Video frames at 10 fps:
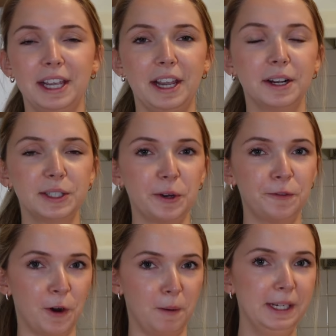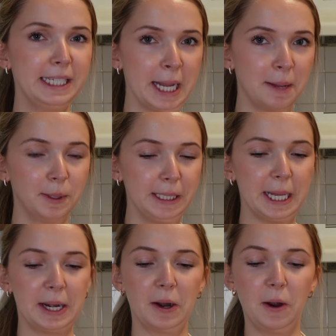Here is our farm-to-table
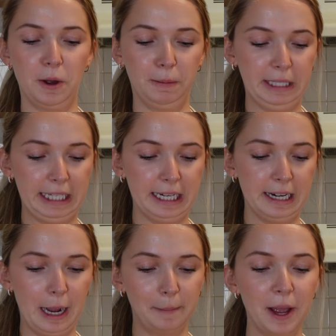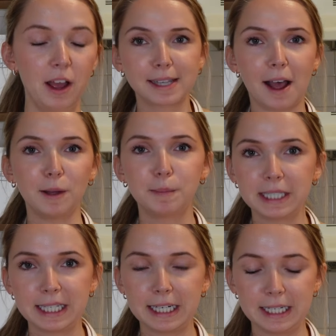dinner, all plated up. Scallop
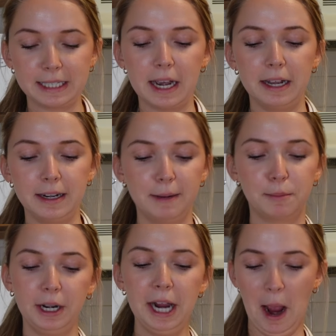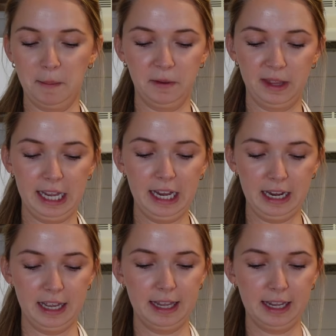incident aside, I'm pretty happy with it.
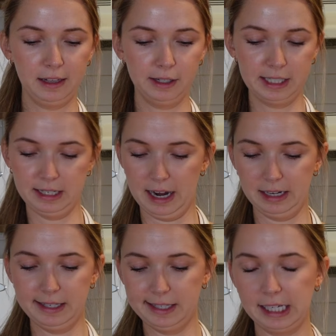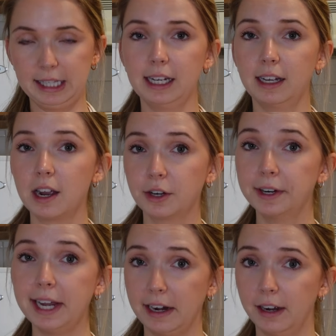I think it looks nice. I think I got
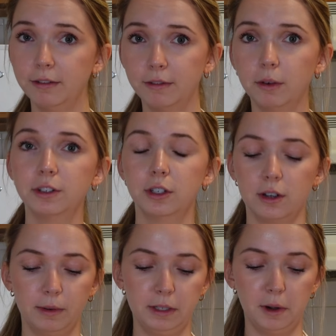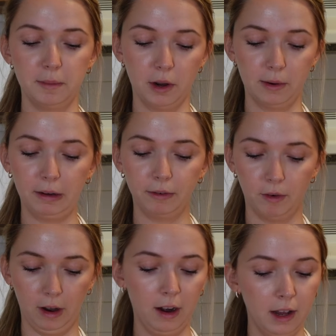creative, which is always what I'm going
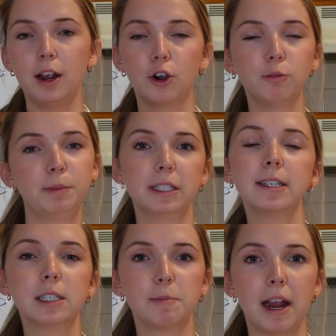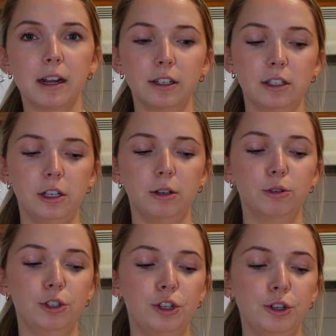for. I hope this inspires you
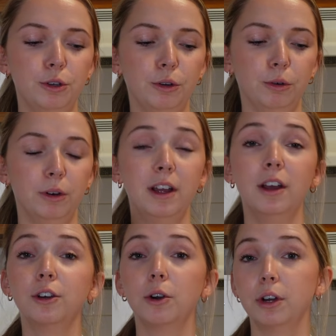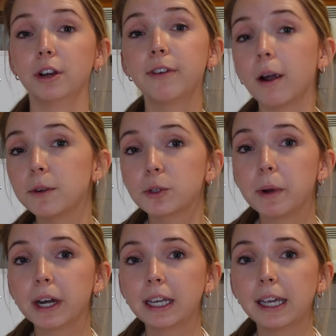to go to your farmer's
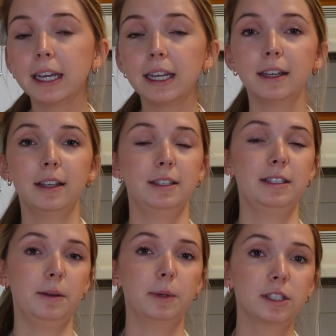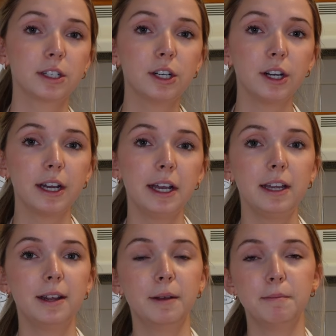market, see what's
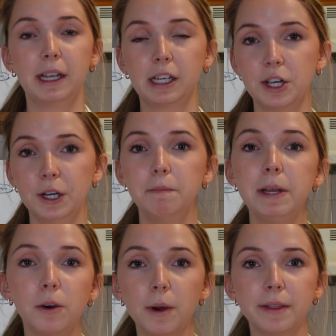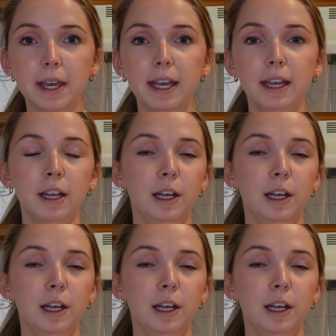good, make a good meal with it.